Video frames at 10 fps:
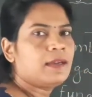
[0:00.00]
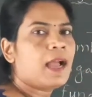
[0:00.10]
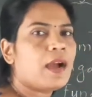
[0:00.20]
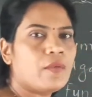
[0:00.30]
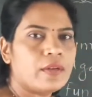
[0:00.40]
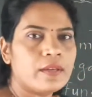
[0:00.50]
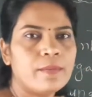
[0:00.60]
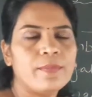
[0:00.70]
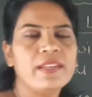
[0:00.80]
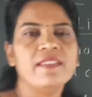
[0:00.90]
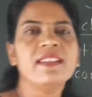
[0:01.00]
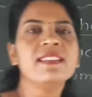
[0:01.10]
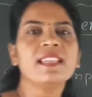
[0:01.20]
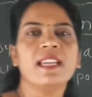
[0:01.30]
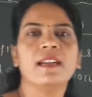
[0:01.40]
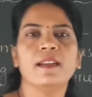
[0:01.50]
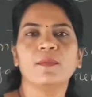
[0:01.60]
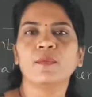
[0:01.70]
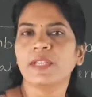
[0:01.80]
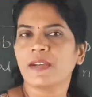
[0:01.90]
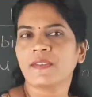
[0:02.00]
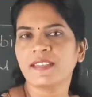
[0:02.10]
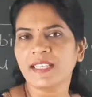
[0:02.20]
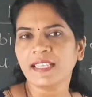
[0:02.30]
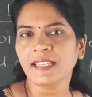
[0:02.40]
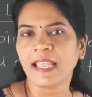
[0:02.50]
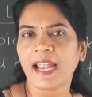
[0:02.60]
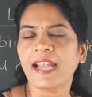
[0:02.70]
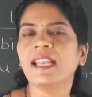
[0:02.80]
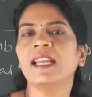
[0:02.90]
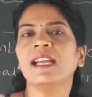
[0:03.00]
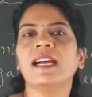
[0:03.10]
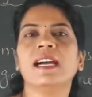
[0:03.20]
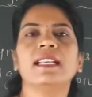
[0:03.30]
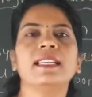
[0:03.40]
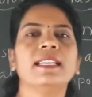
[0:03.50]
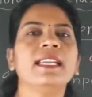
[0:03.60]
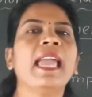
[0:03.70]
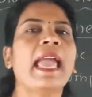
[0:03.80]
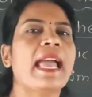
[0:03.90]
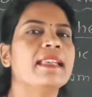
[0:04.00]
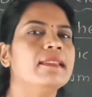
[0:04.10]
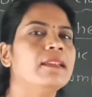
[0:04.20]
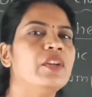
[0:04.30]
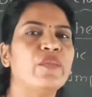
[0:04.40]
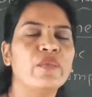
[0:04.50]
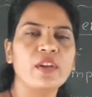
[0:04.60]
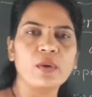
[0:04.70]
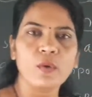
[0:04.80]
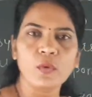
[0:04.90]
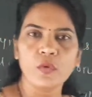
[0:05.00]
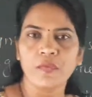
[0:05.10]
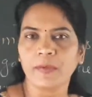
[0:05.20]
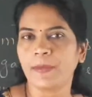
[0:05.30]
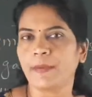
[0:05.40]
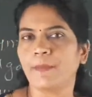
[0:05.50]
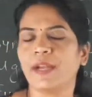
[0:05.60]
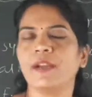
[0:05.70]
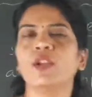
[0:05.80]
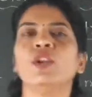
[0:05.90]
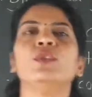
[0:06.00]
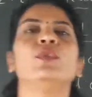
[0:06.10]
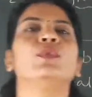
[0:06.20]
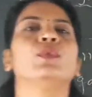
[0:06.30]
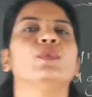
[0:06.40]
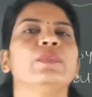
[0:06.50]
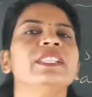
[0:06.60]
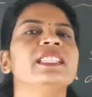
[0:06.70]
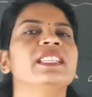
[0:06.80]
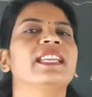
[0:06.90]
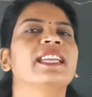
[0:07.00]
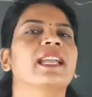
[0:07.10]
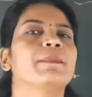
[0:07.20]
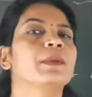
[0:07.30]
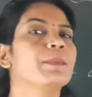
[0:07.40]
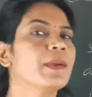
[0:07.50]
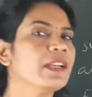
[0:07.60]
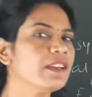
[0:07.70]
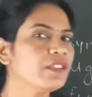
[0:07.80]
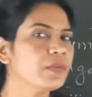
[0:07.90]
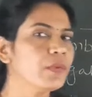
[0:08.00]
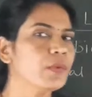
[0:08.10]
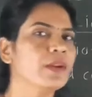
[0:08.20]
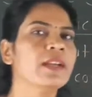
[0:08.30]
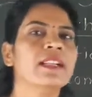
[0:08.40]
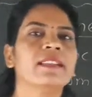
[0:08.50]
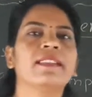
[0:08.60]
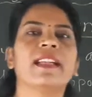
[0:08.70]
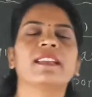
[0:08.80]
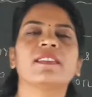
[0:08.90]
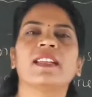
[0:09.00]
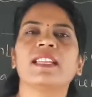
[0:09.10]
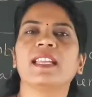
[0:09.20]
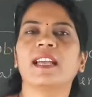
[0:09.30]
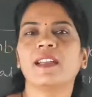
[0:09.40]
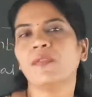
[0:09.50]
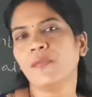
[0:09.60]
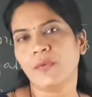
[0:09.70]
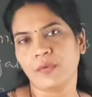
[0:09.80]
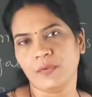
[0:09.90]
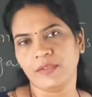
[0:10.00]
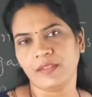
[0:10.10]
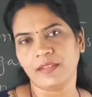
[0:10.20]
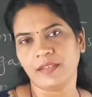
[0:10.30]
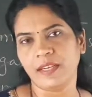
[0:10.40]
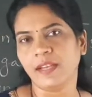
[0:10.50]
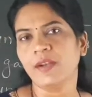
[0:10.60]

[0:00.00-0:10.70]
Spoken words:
our previous kingdom we have seen that algae has a different chlorophyll pigment due to which they can prepare its food. That's why they are photosynthetic.